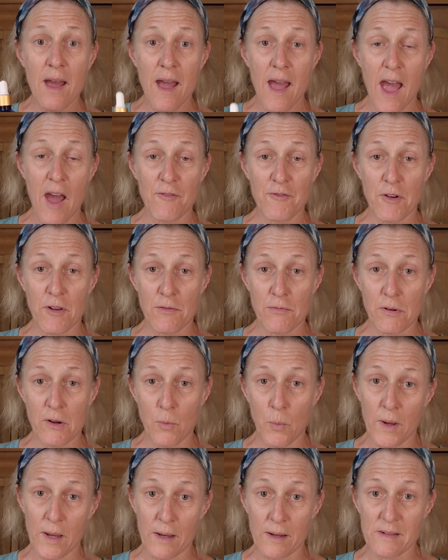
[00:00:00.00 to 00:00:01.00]
after 3
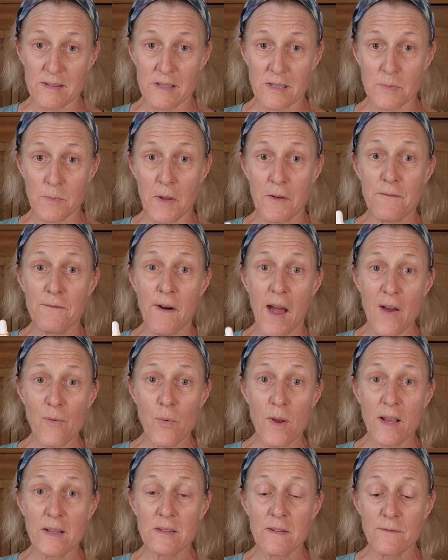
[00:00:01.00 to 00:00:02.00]
weeks. It's been 5
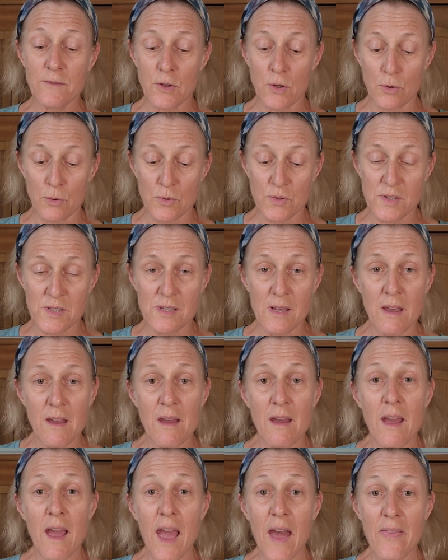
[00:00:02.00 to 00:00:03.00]
weeks of use,
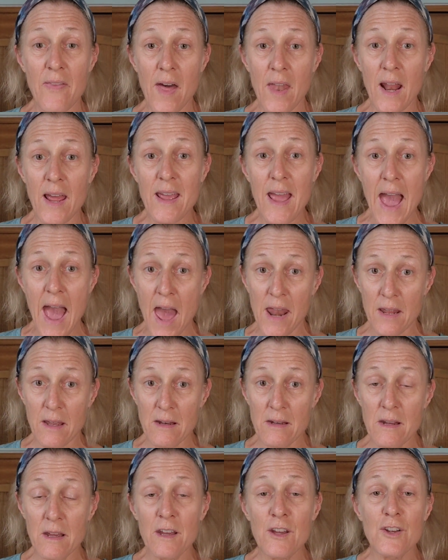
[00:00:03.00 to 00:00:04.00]
and then I
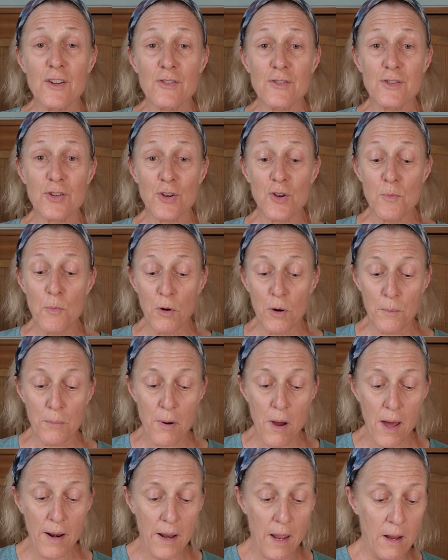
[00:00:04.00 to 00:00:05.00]
added 2 more
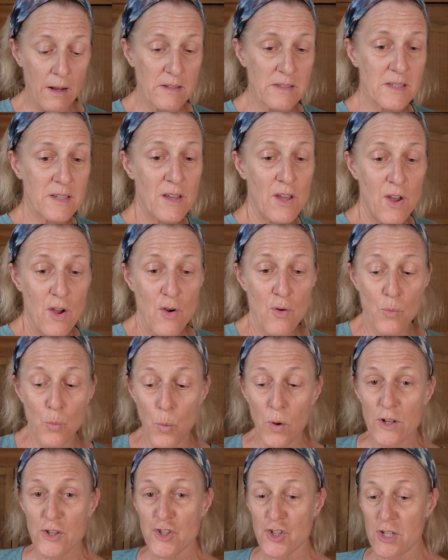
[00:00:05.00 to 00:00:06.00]
products,
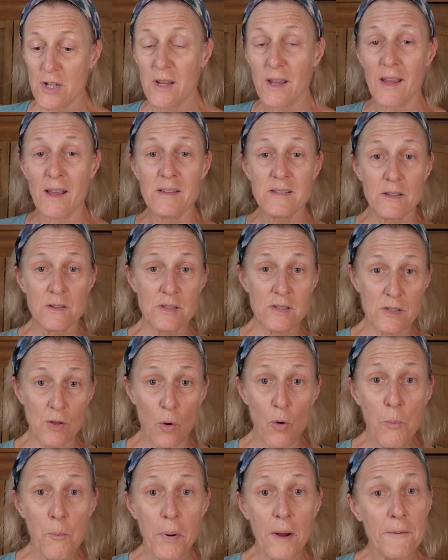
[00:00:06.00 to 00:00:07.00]
which is a
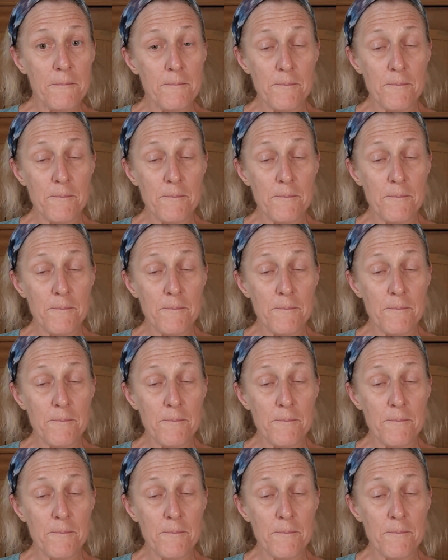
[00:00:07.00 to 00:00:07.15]
soap,